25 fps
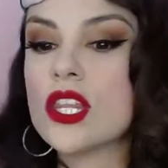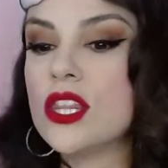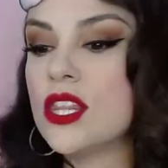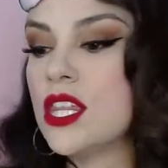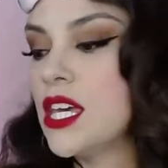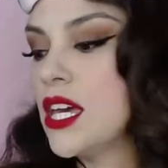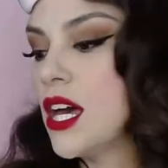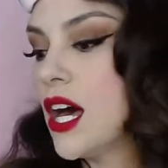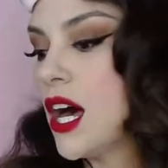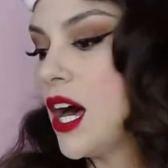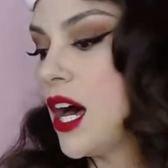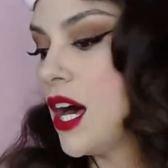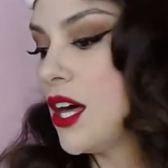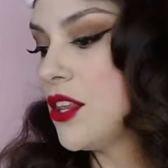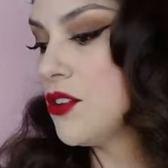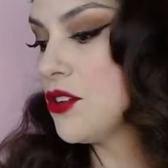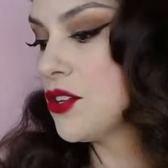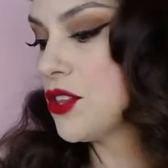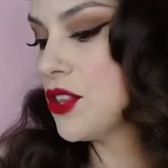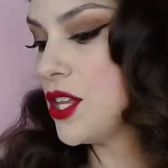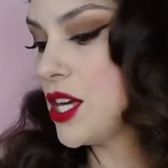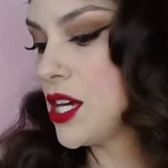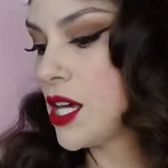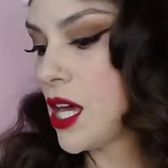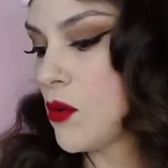The other
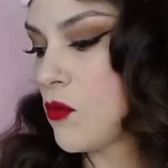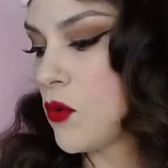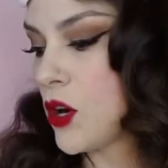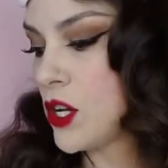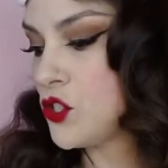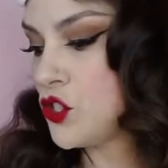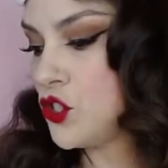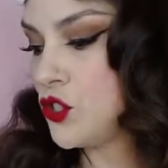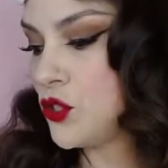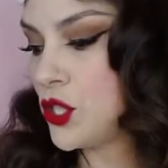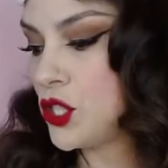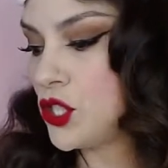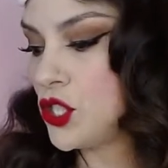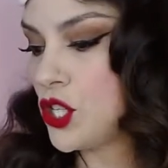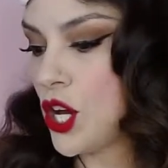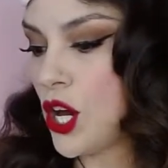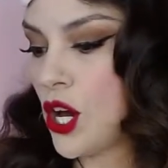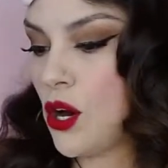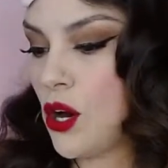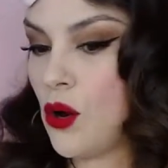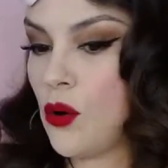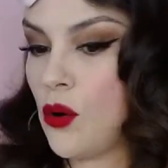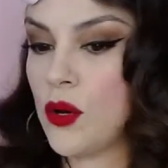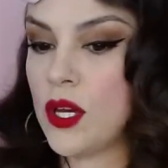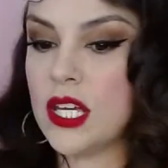thing I want you to
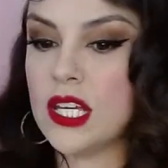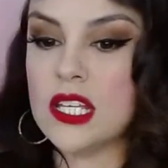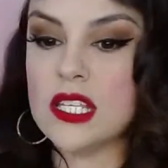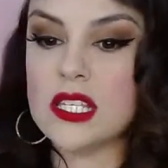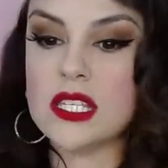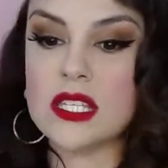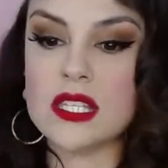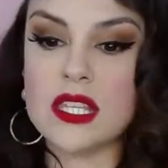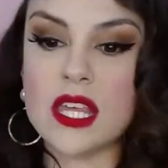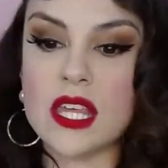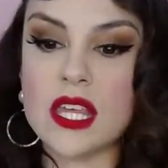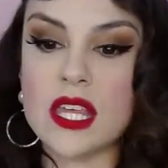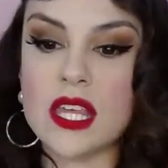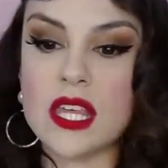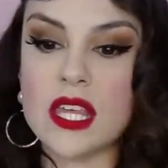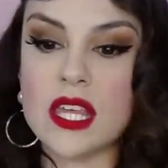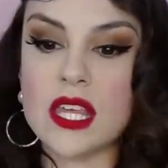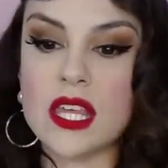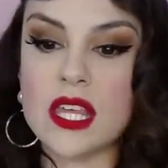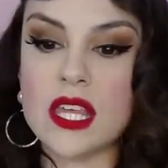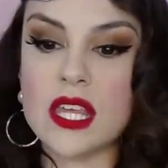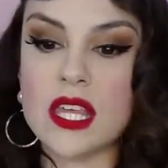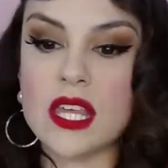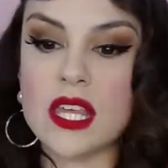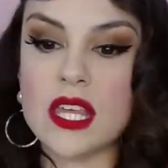know is that
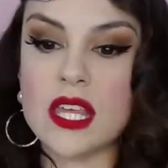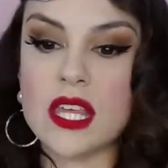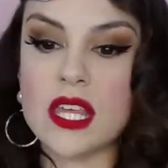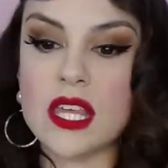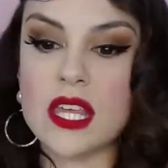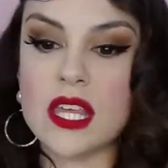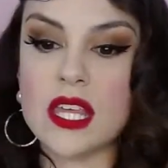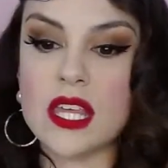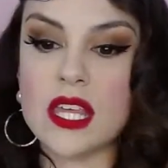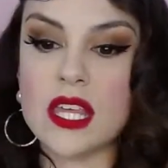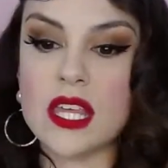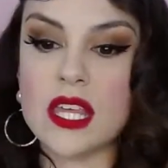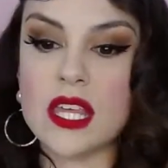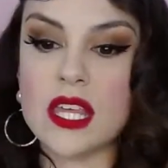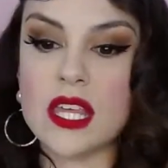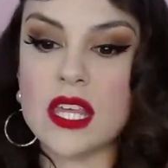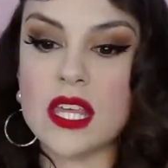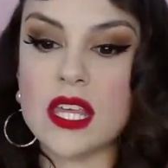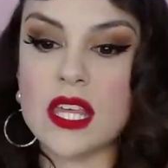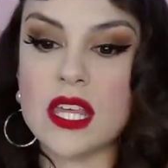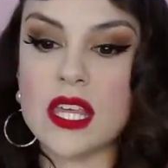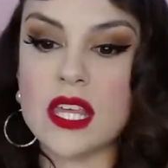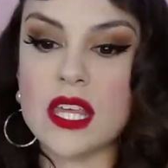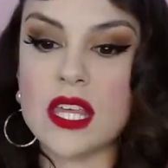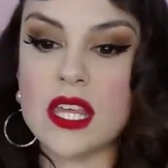you can get the
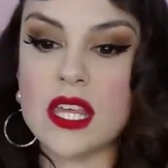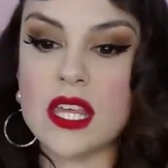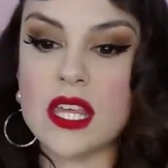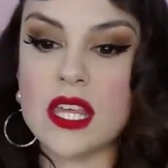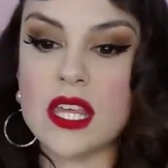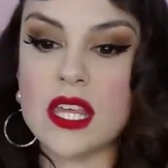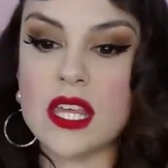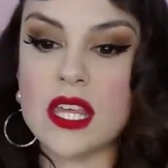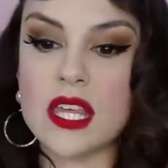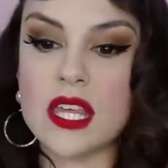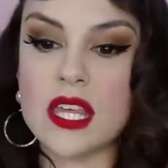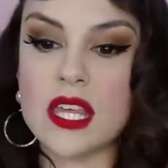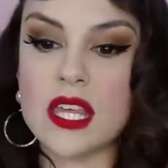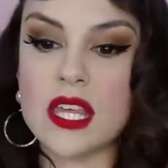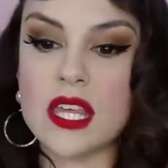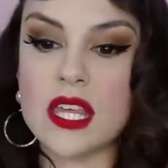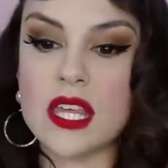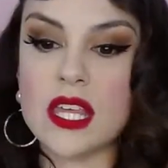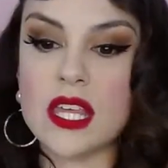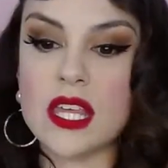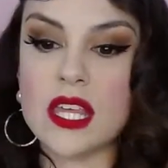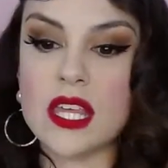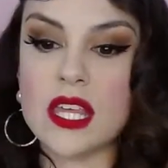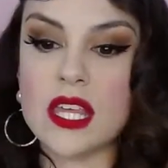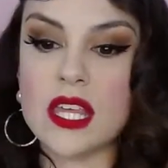pattern for
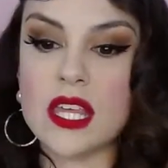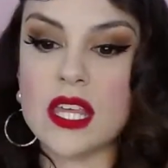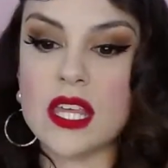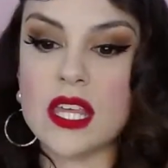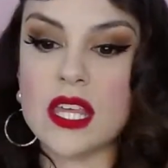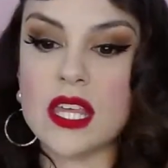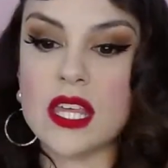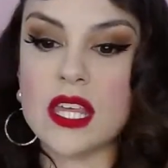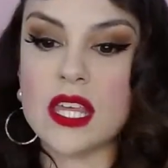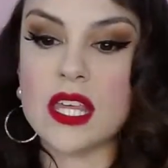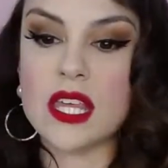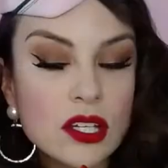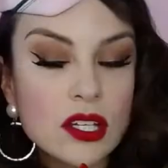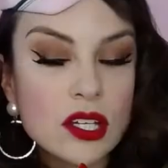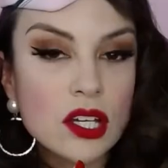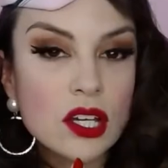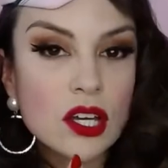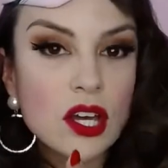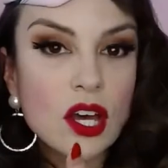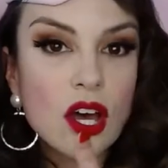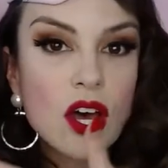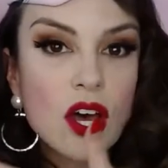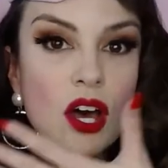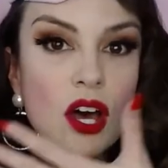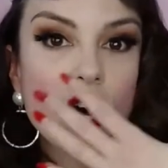free
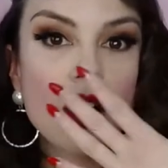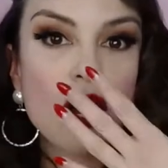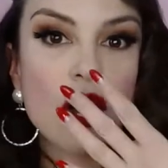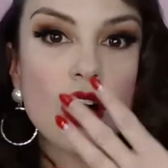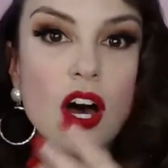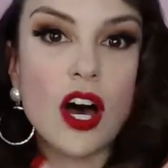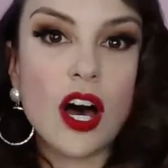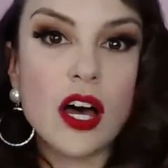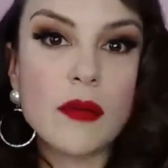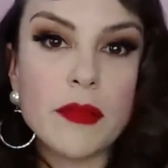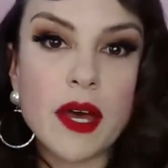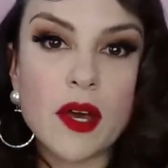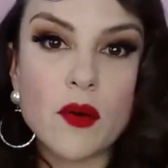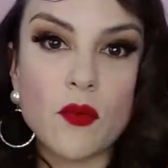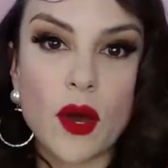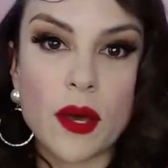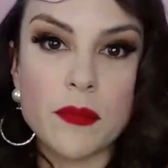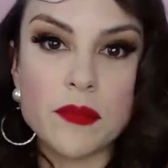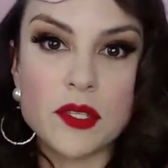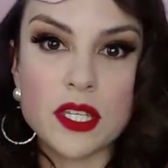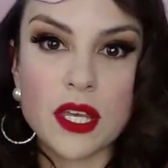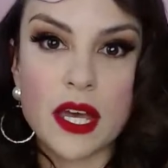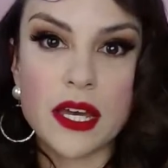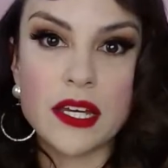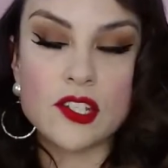on my
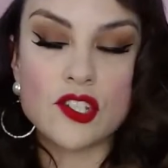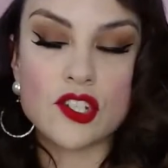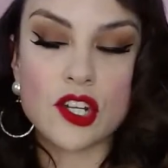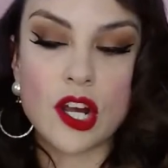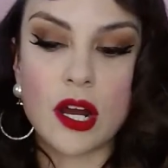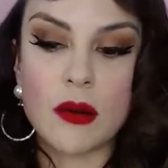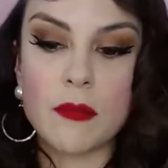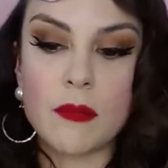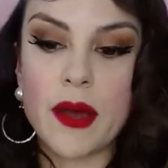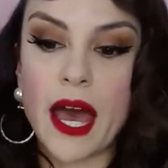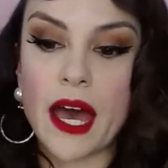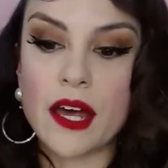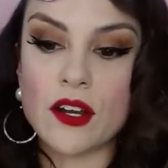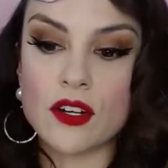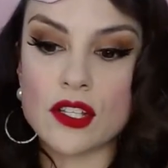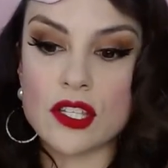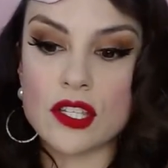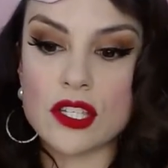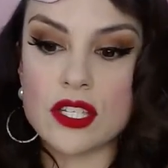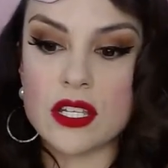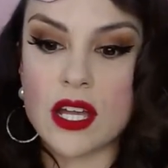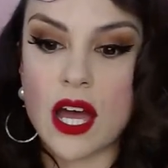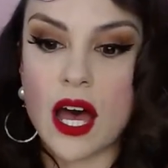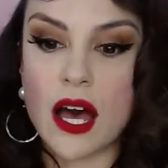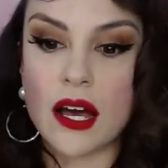website,
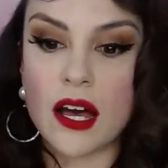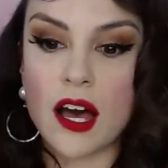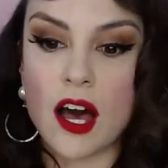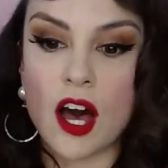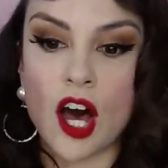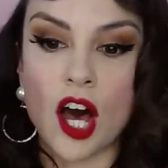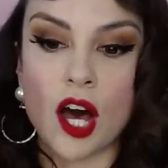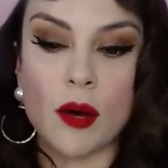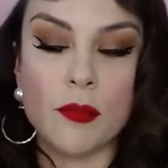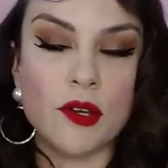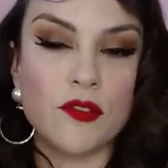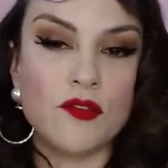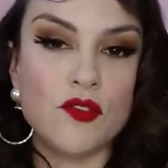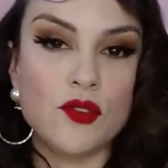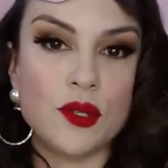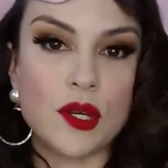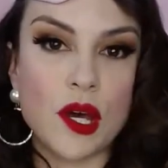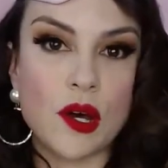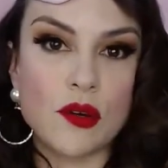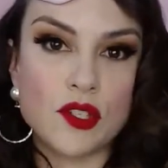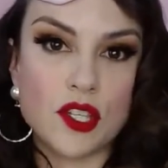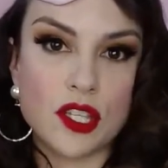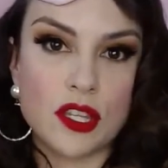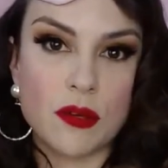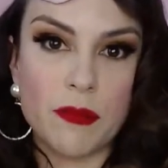charmpatterns.com. If you
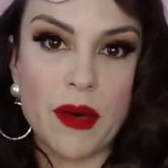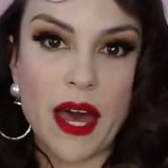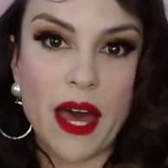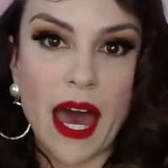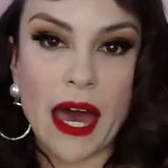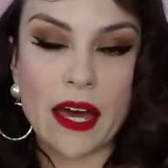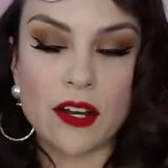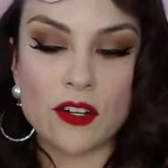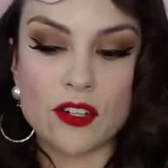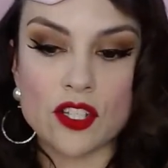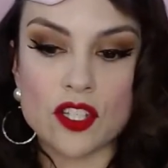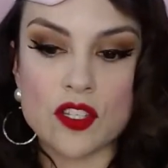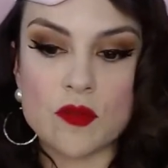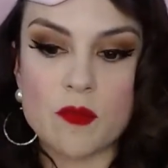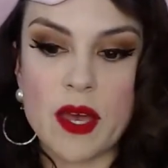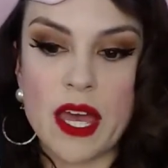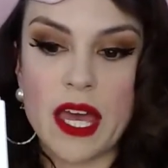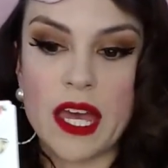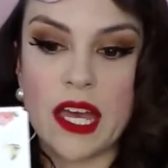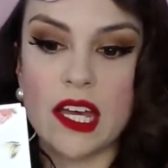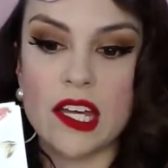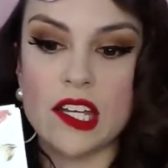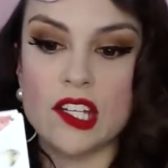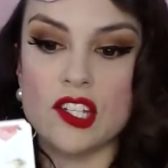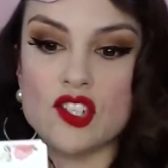go to the patterns
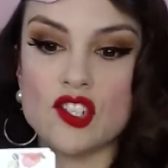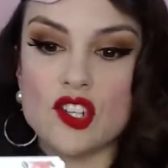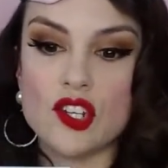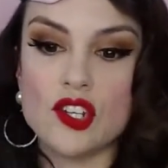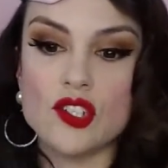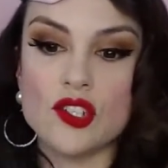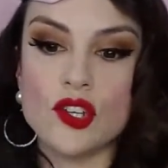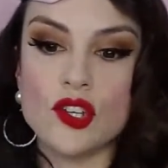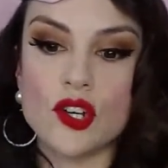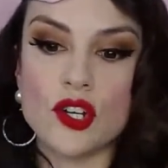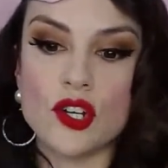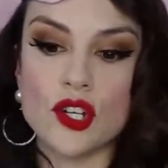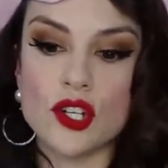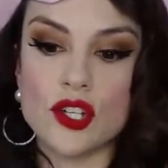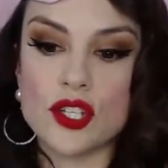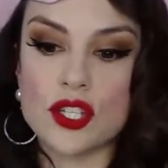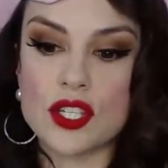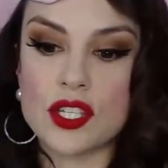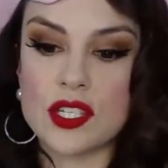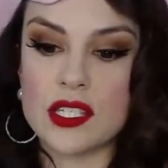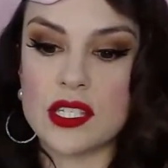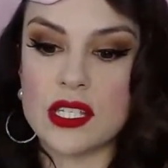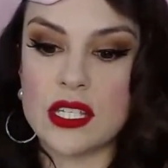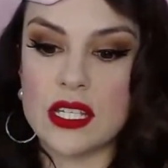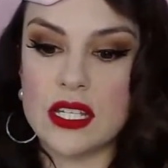page, you'll
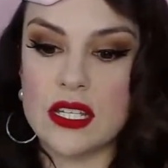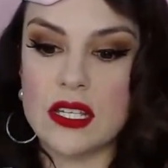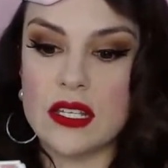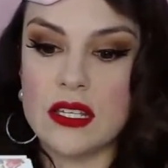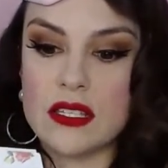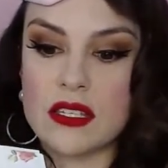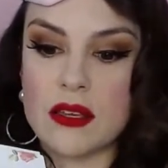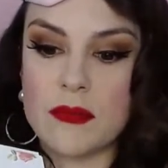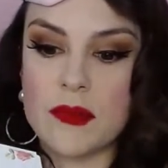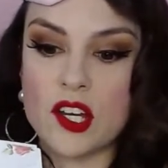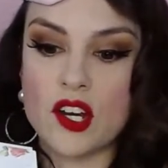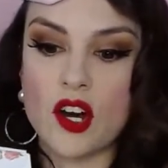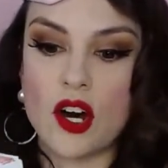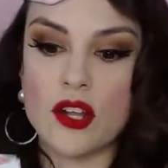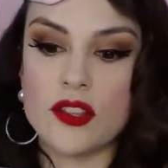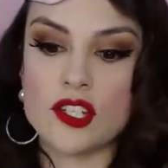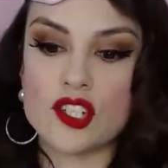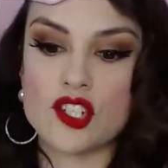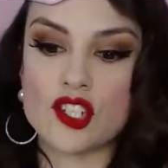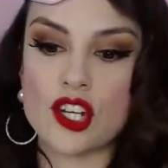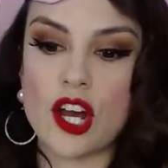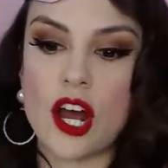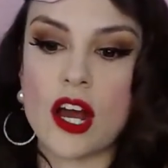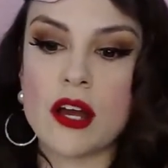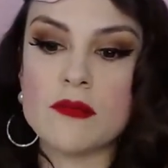see something called the
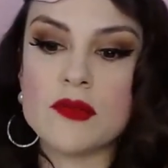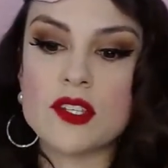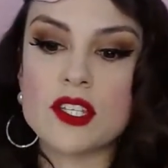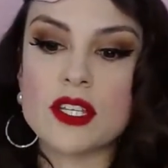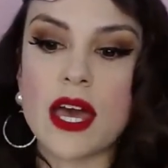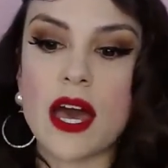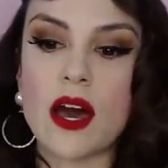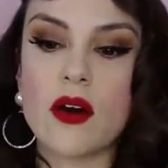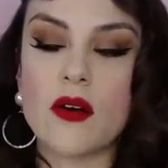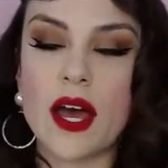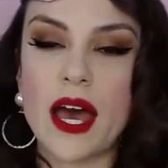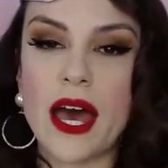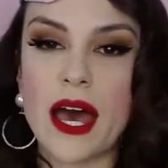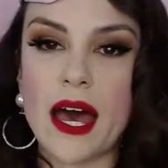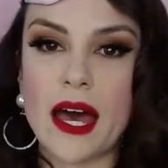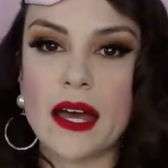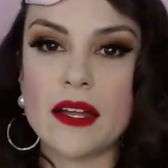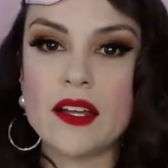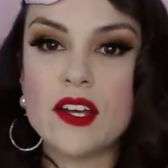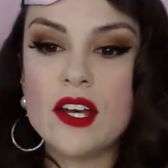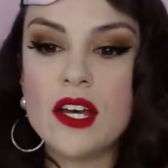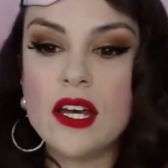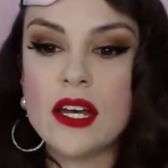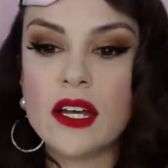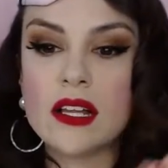Charm Scout
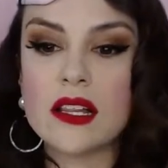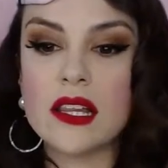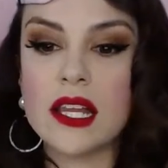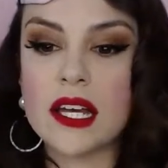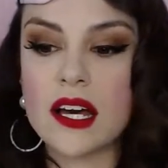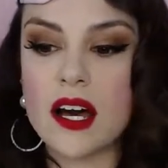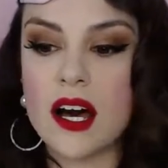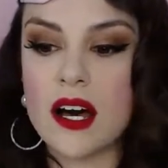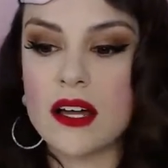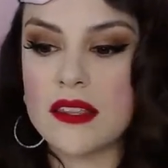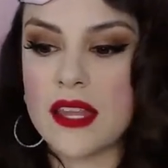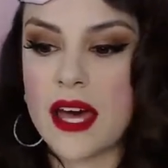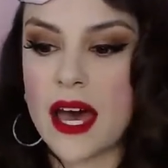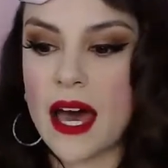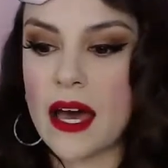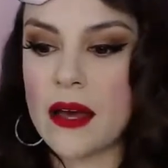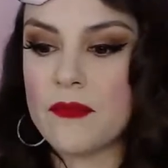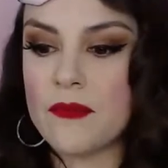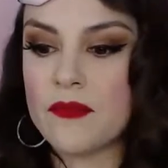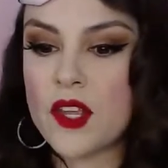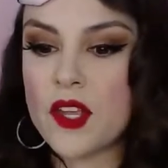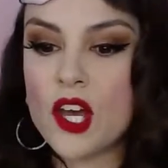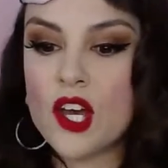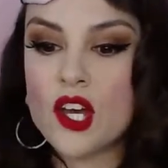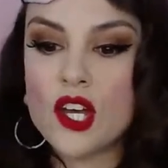hat. Click on that.